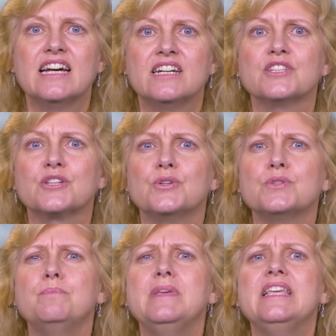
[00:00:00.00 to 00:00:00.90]
health
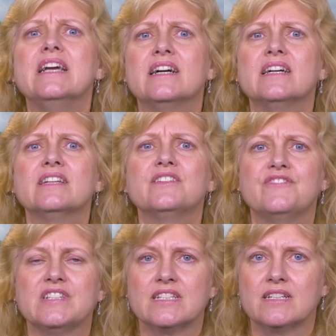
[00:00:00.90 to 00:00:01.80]
goes beyond
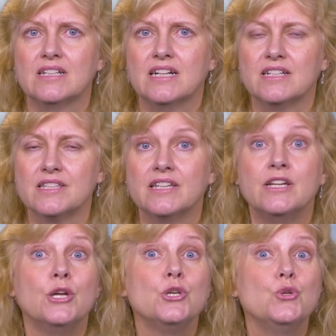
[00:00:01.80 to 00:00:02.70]
physical health
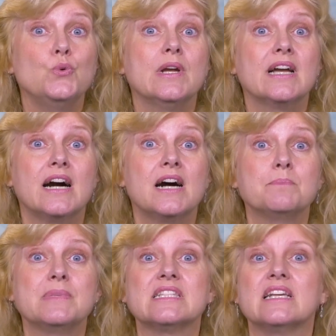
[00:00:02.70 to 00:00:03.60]
to encompass